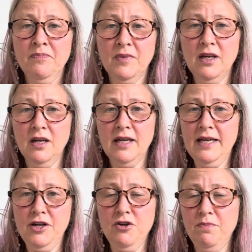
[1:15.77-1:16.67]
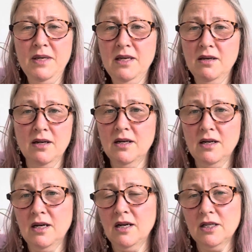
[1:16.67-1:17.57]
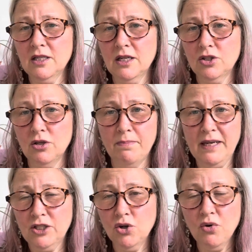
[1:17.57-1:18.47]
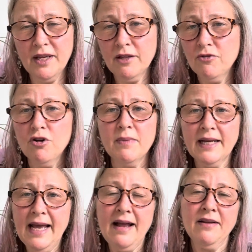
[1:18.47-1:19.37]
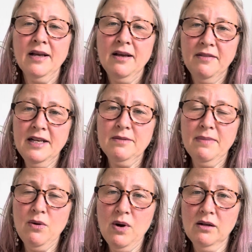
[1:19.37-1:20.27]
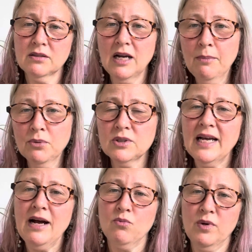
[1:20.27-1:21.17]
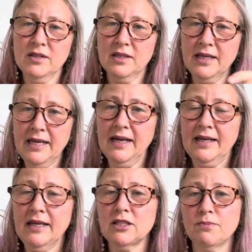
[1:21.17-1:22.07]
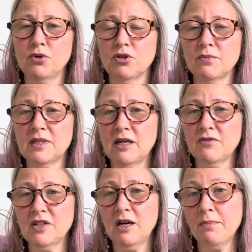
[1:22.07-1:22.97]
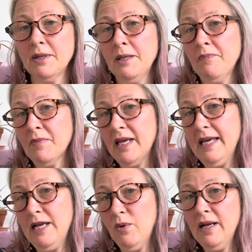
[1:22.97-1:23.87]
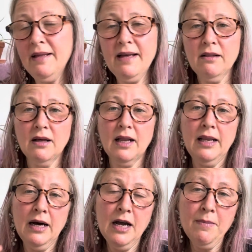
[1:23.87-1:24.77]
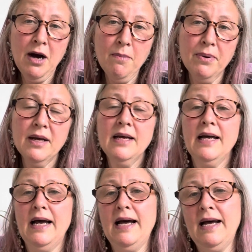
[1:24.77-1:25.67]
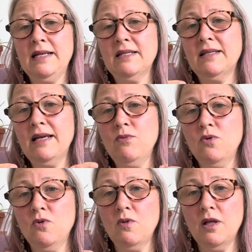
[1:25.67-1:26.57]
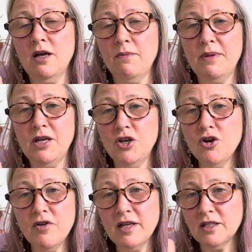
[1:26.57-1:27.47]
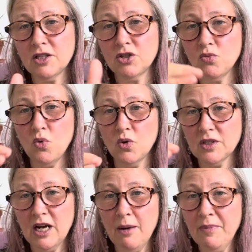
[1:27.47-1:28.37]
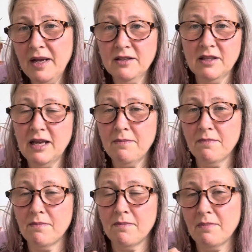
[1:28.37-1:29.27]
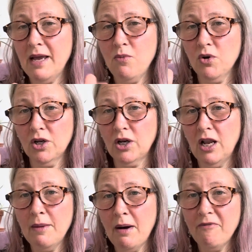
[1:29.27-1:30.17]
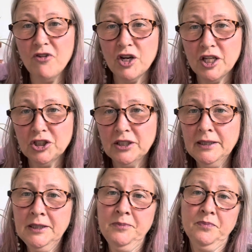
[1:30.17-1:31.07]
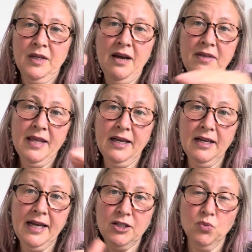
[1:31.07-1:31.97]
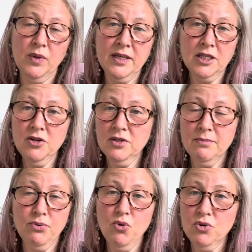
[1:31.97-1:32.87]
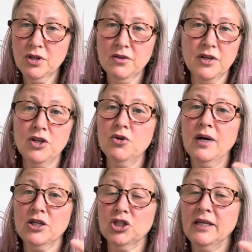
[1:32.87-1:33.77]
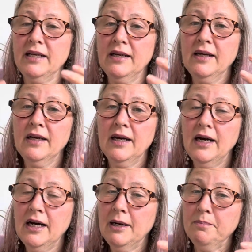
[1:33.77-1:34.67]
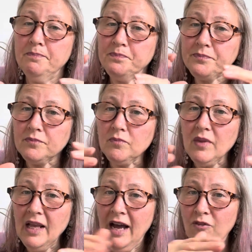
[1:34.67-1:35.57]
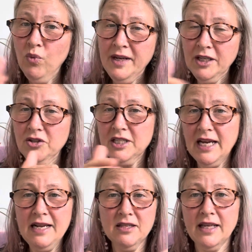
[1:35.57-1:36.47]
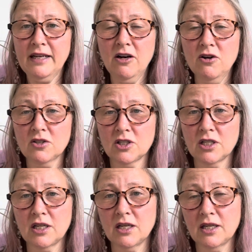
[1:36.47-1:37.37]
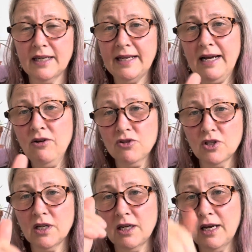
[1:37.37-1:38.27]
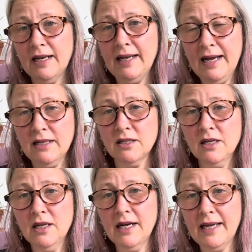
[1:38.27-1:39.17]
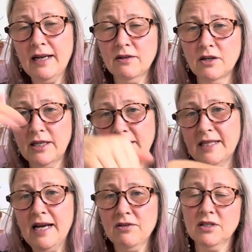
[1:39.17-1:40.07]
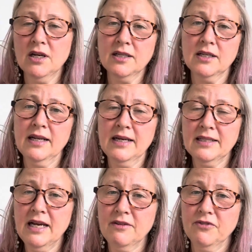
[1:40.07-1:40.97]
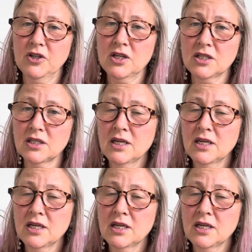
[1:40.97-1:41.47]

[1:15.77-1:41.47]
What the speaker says: It could be a big toy in the room. Again, these may well tumble down as they're yanking to pull themselves up. Equally, they'll climb up and they will be curious as to what's up there, so they may want to climb up furniture, and then they can get to windows. Important that you actually have window stay, so they can't get out and land, again, get to the outside and land head first.